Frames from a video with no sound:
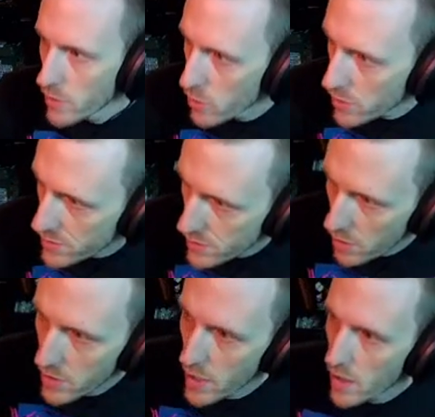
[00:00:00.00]
Norns is
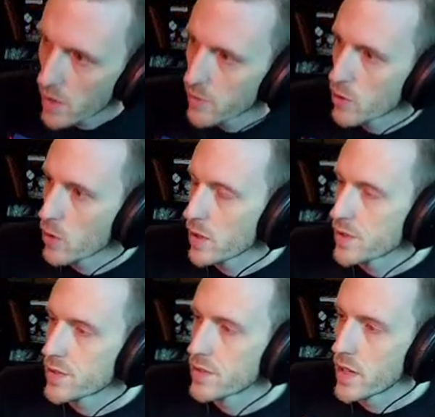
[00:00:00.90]
already on, of
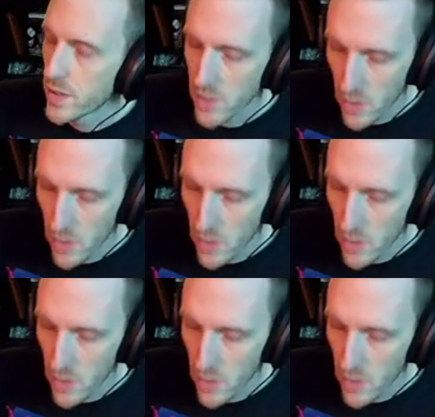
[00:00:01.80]
course, and it's